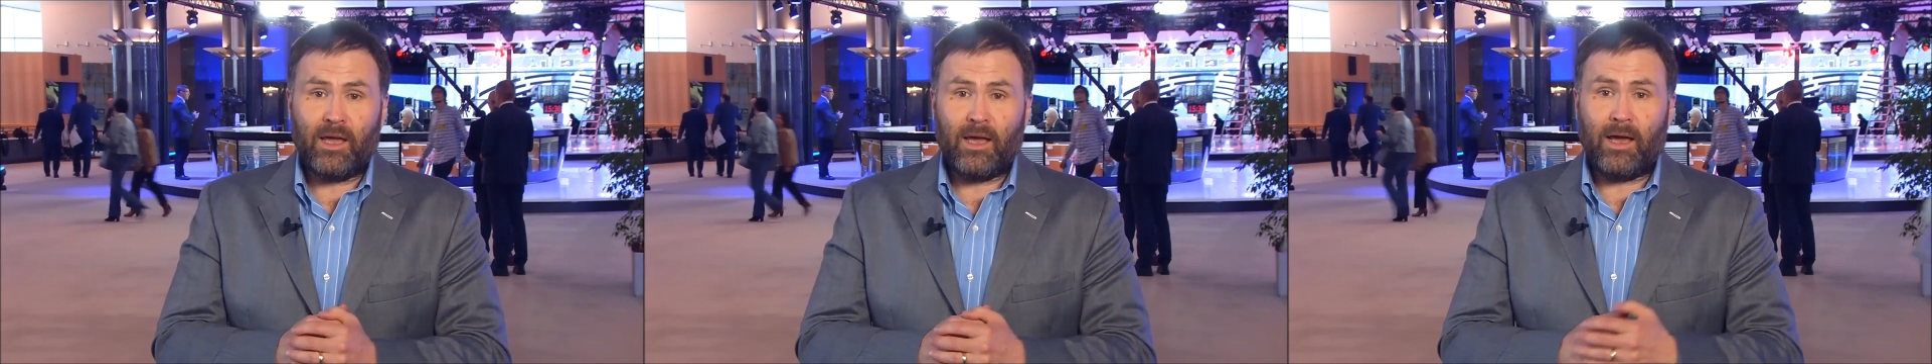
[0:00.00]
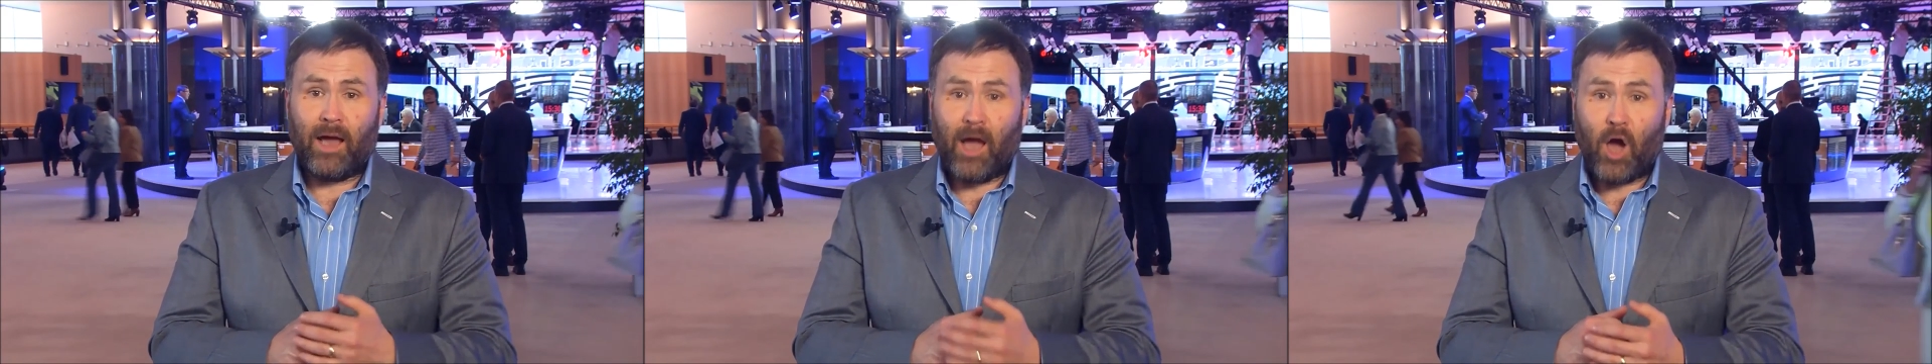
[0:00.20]

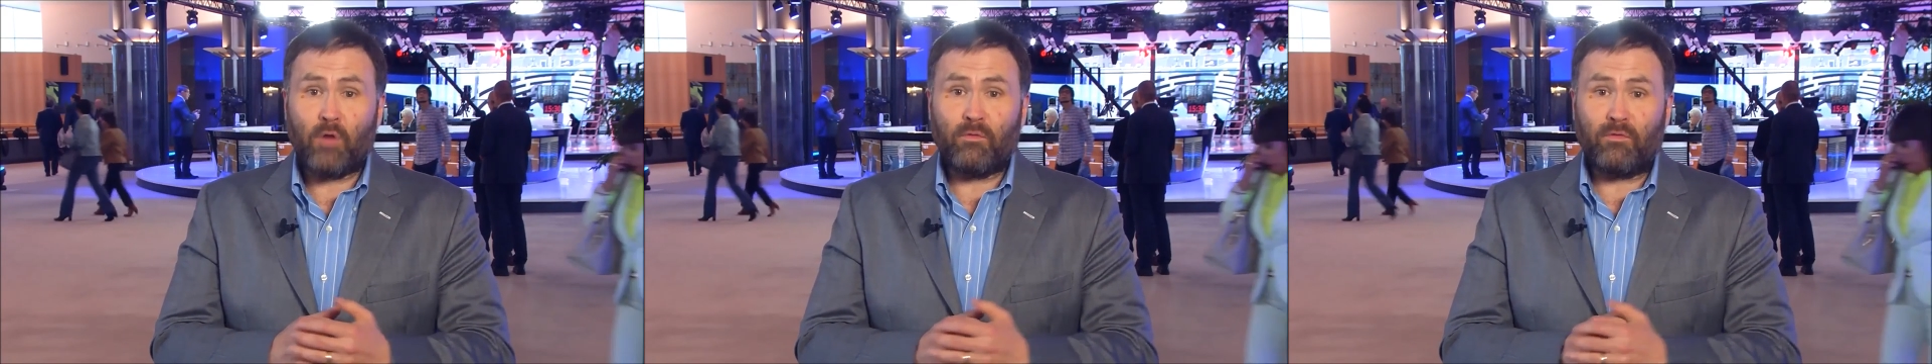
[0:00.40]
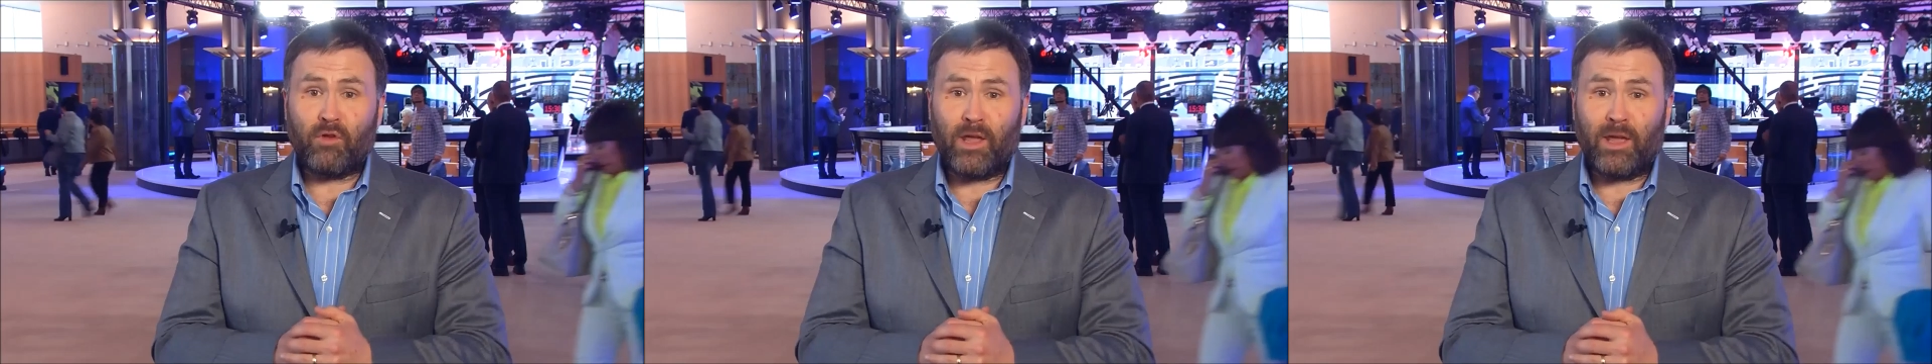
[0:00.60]

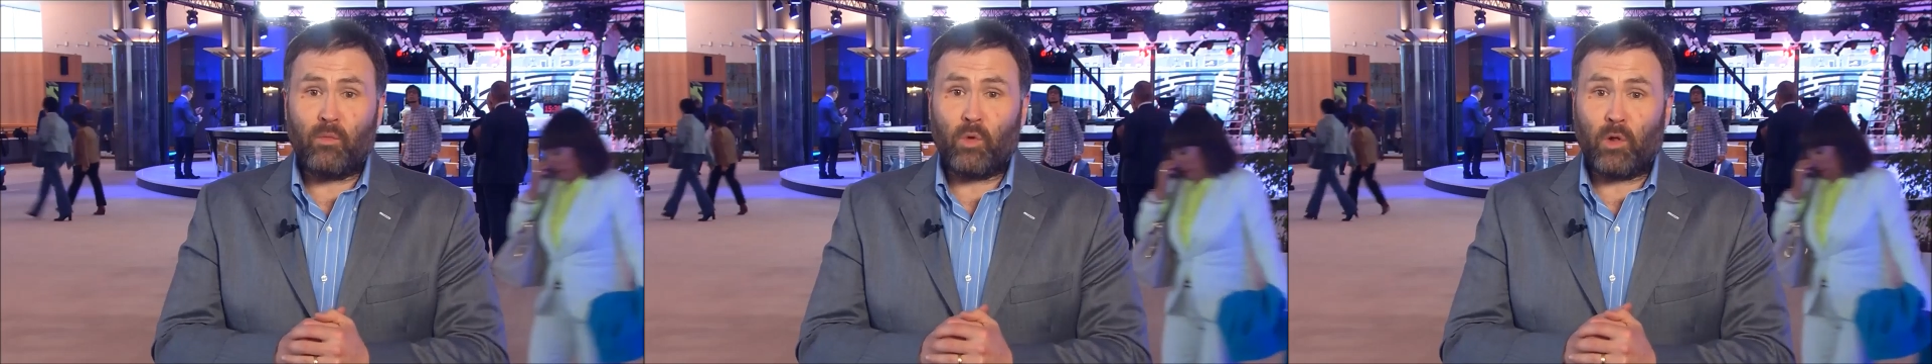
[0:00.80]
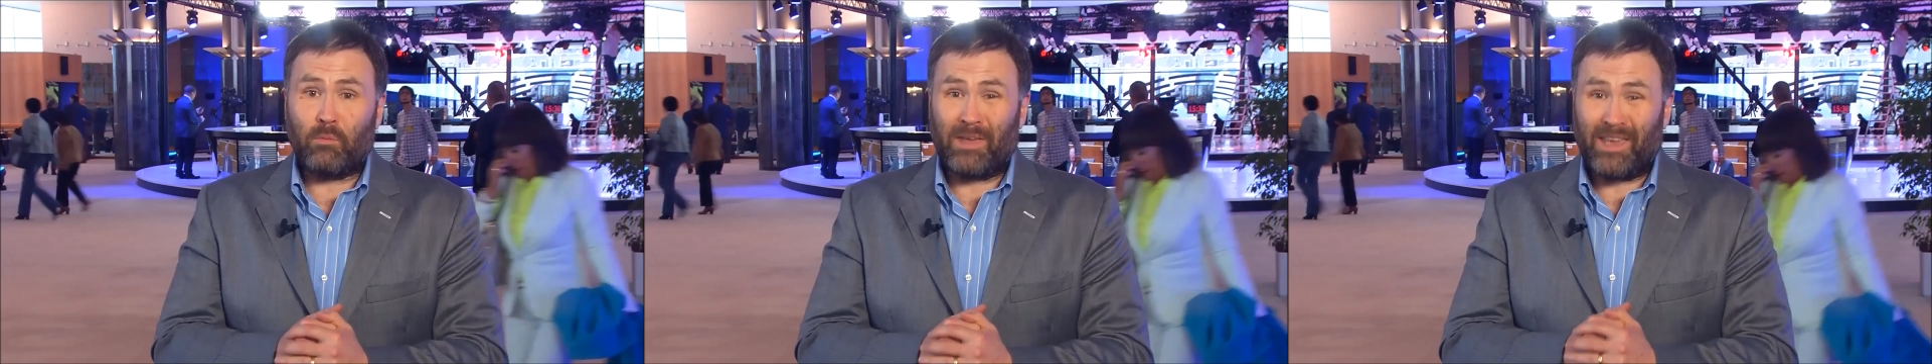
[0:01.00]
hopefully it
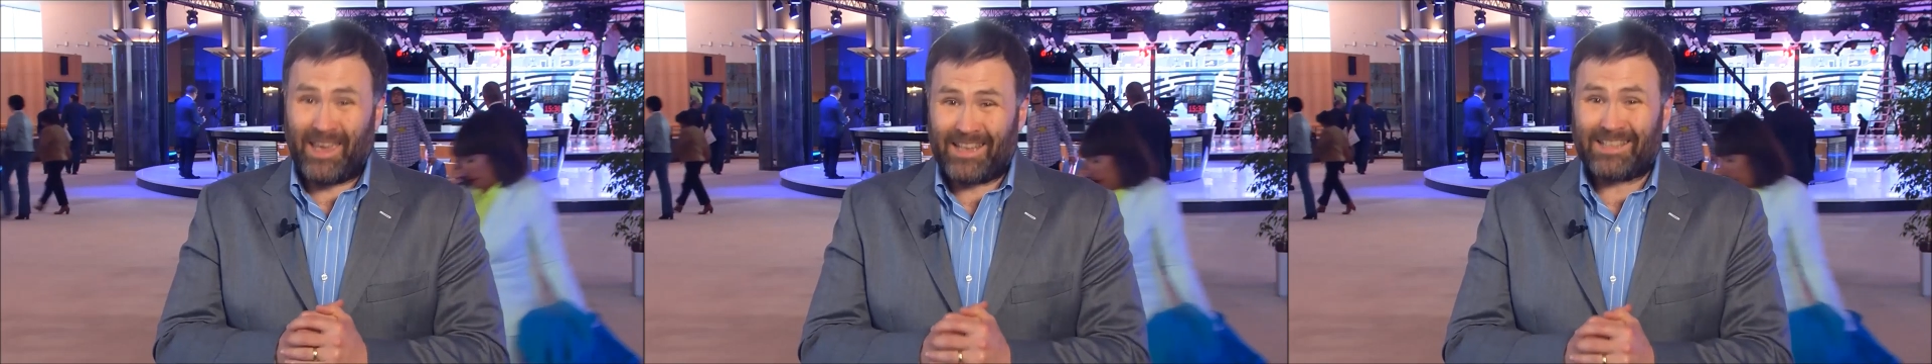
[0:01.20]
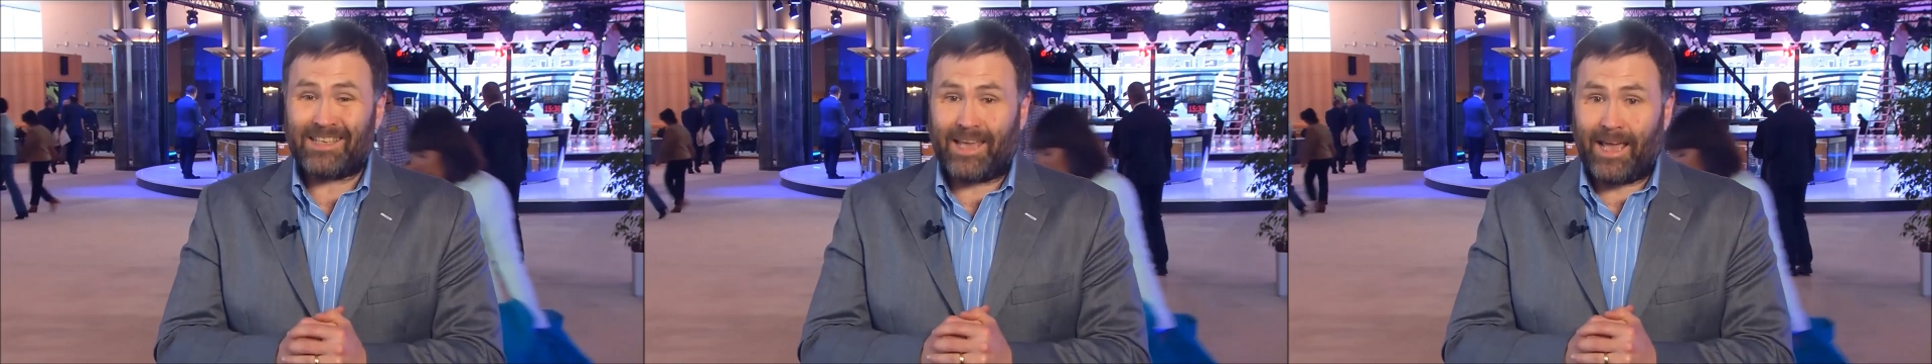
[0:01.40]
will
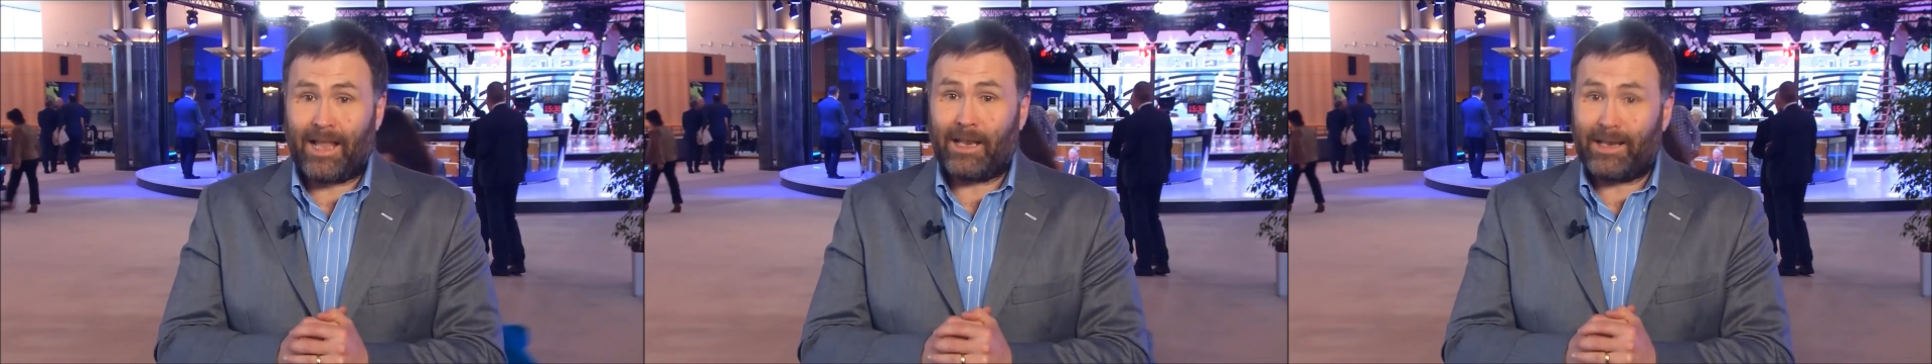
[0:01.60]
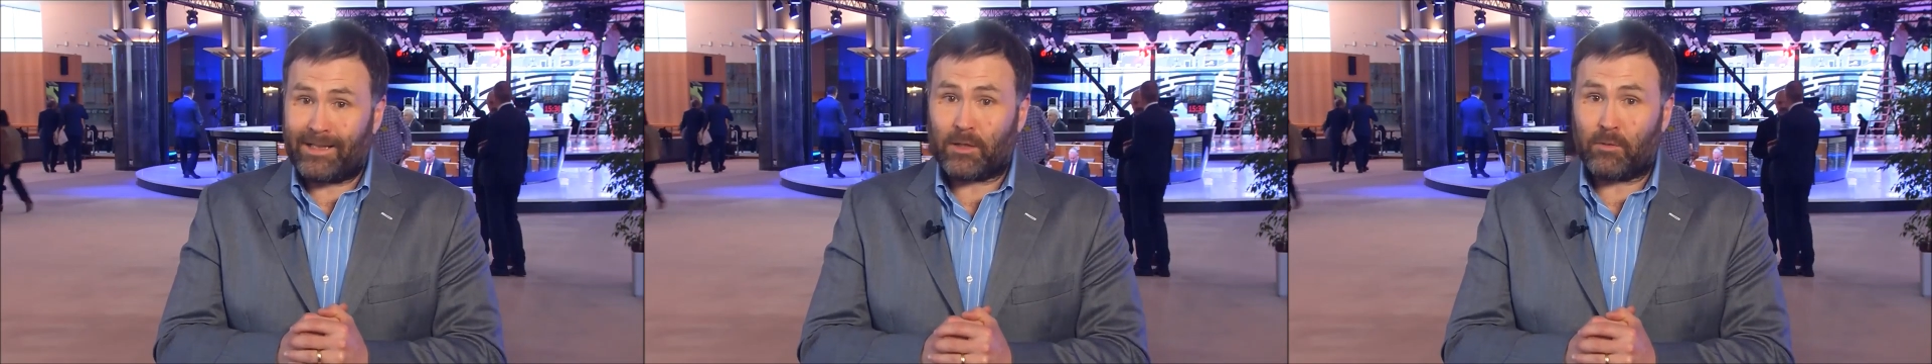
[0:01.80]
begin to get a
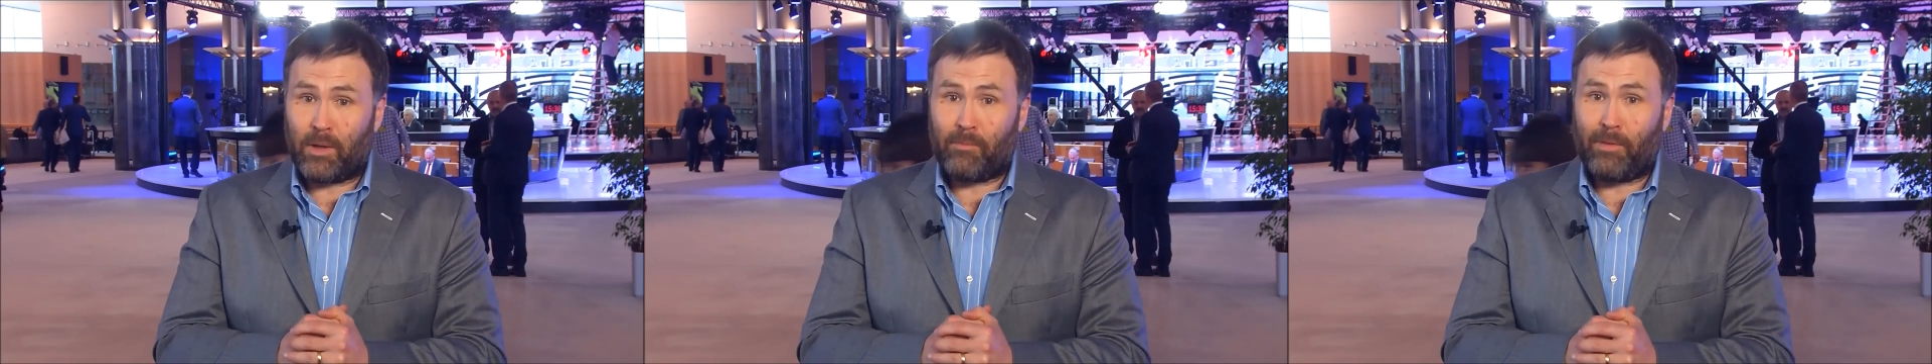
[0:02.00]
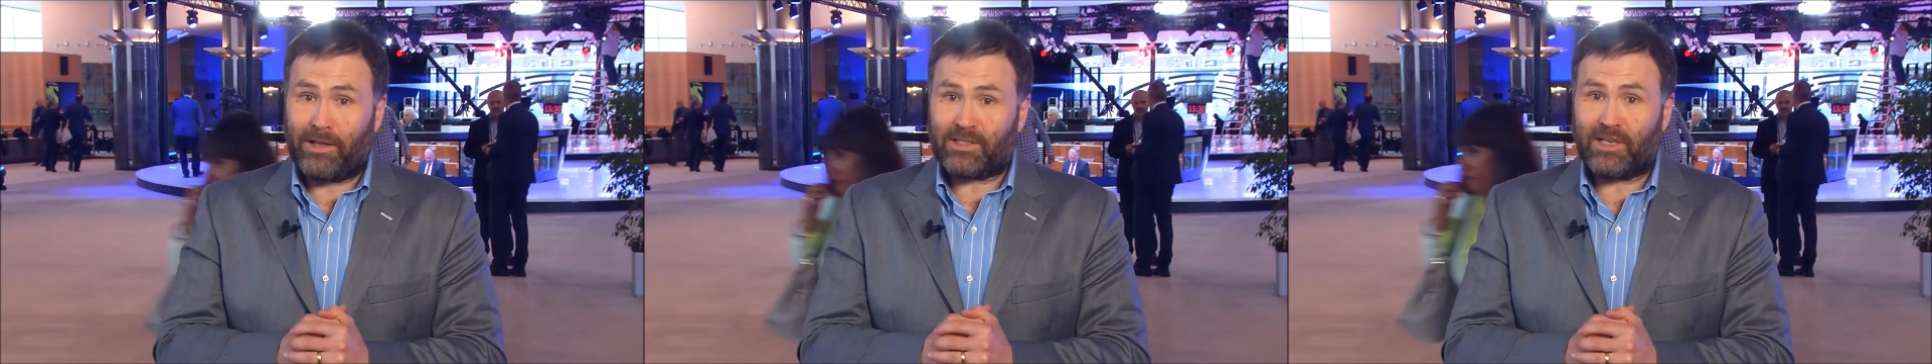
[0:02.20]
little
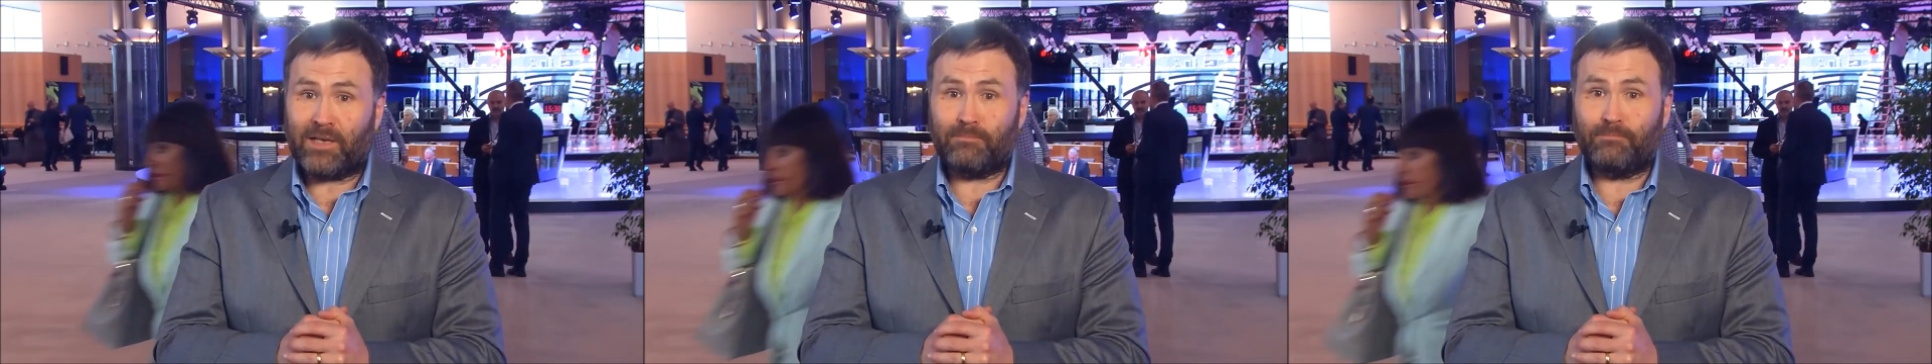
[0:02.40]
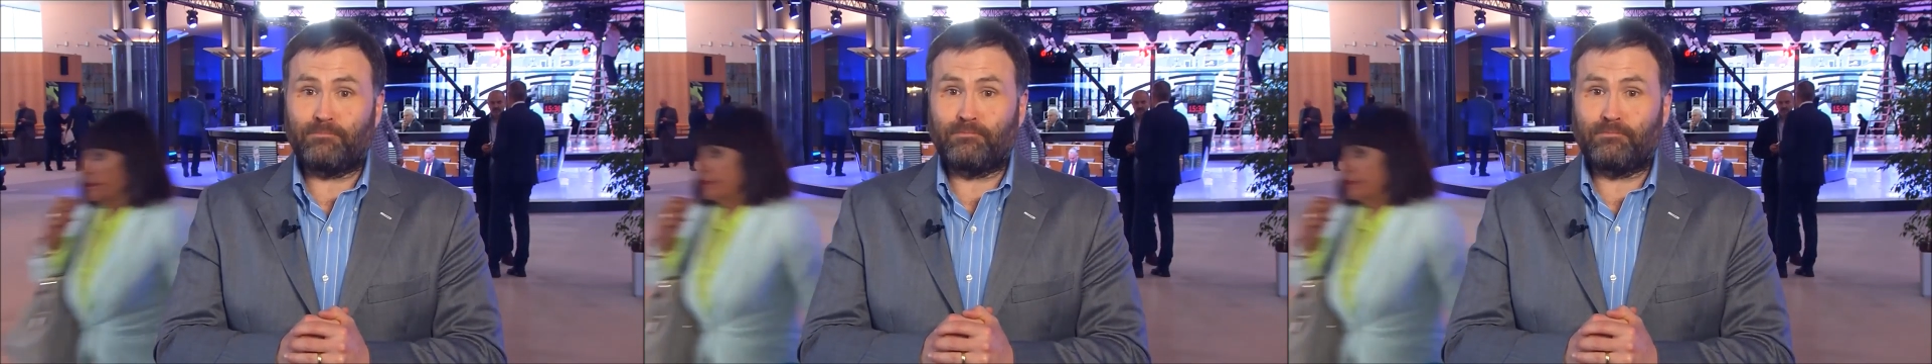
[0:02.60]
bit better.